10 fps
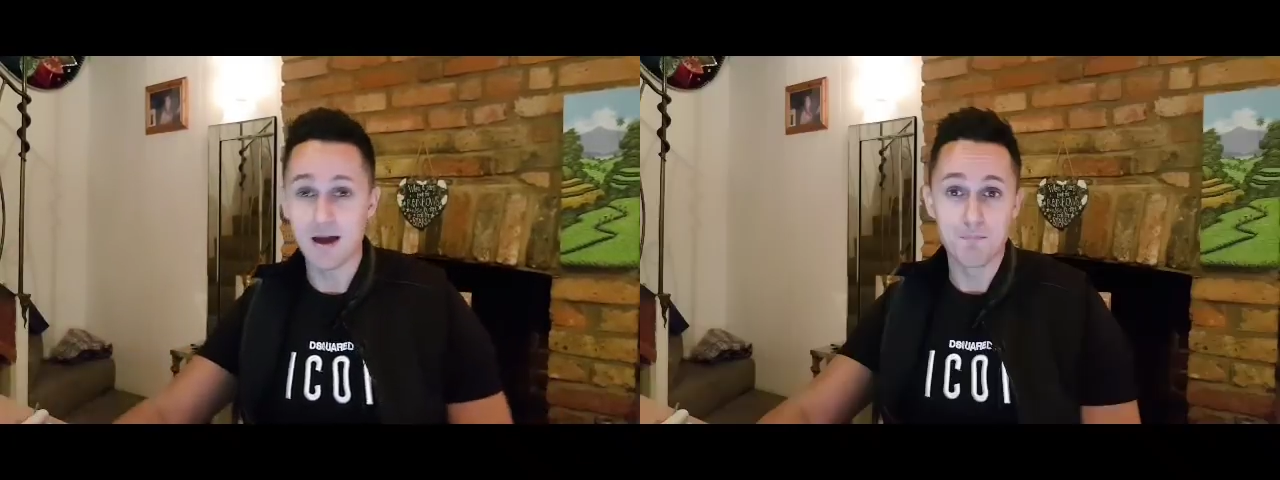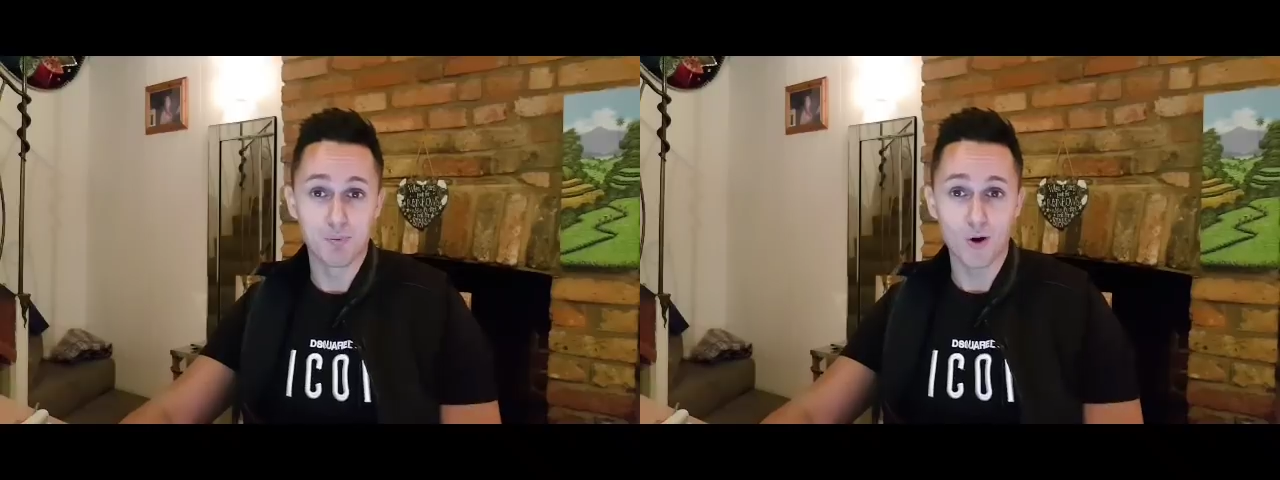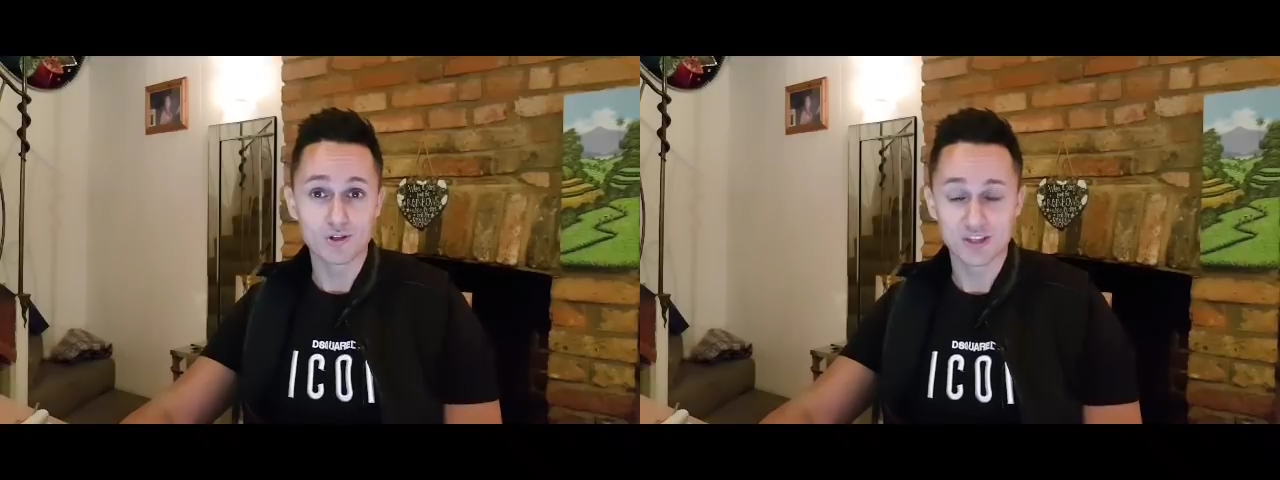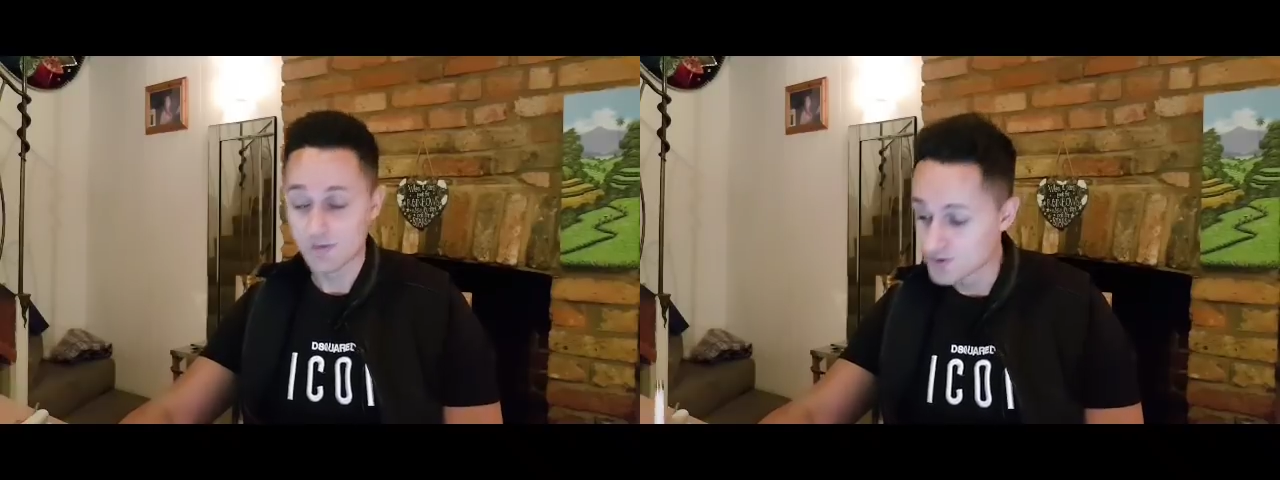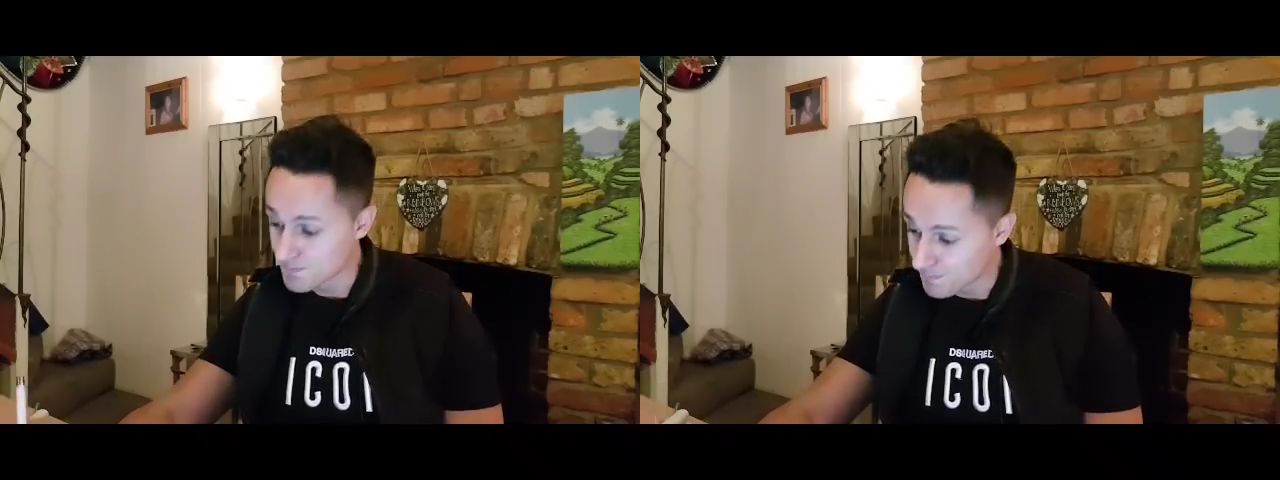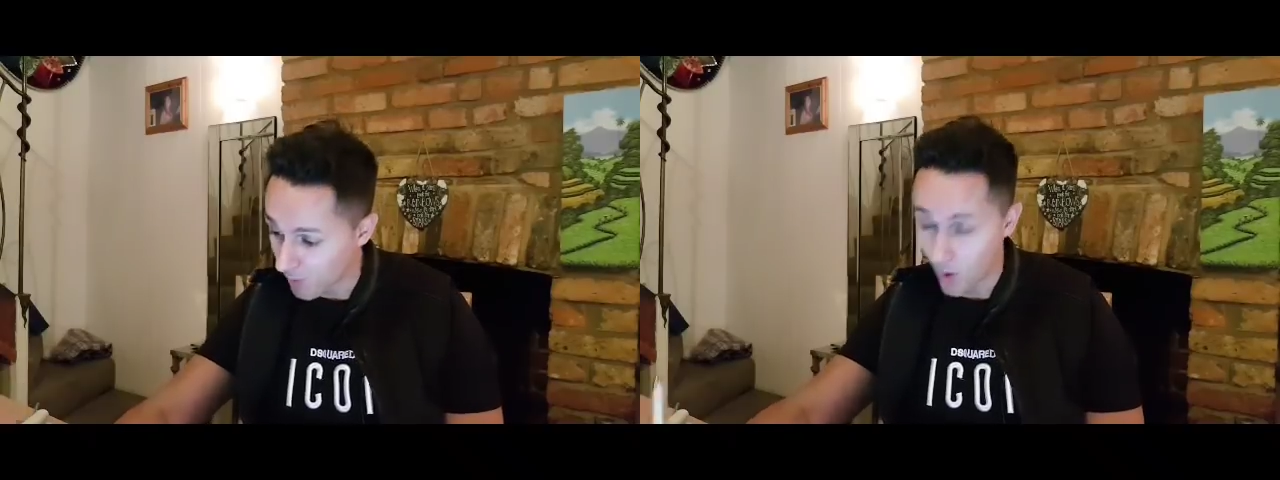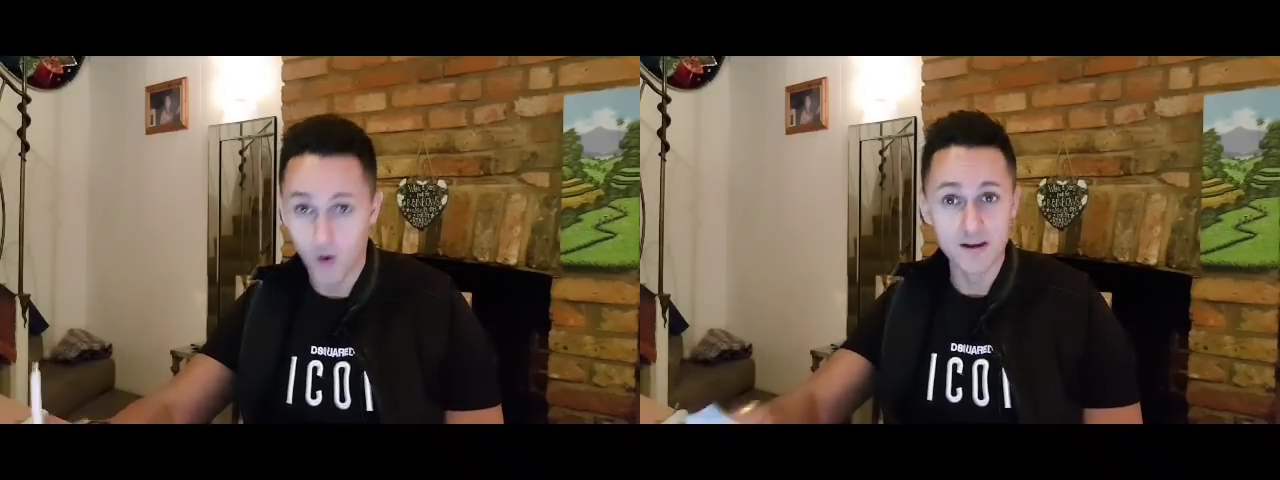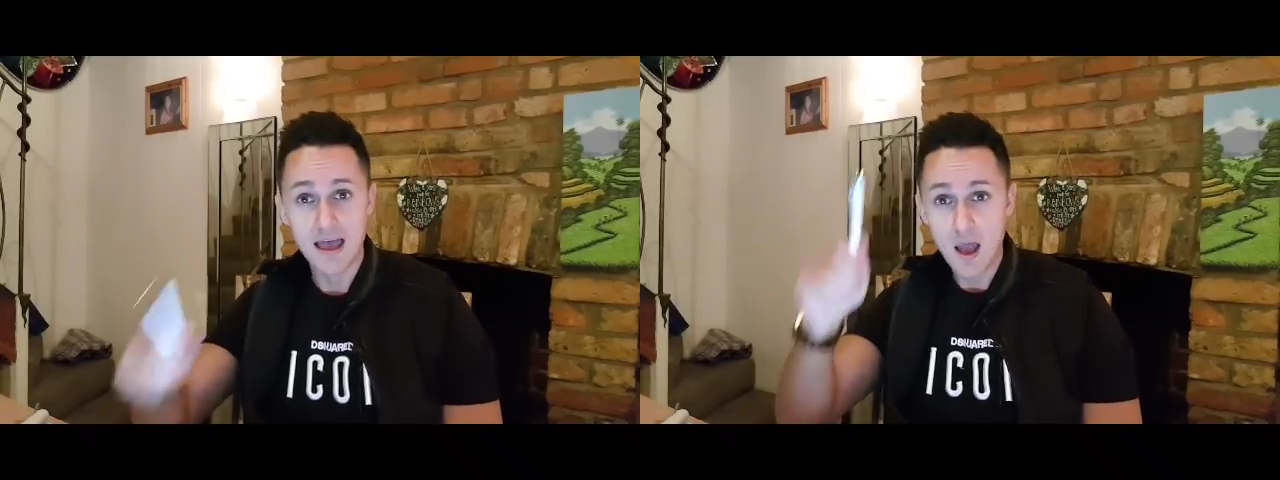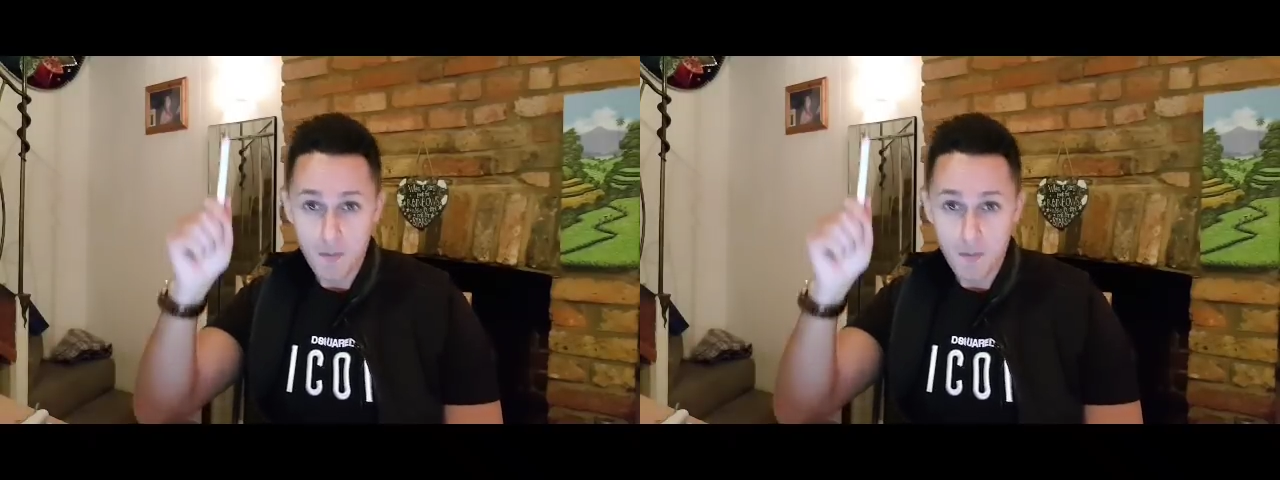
where Blogsy was born.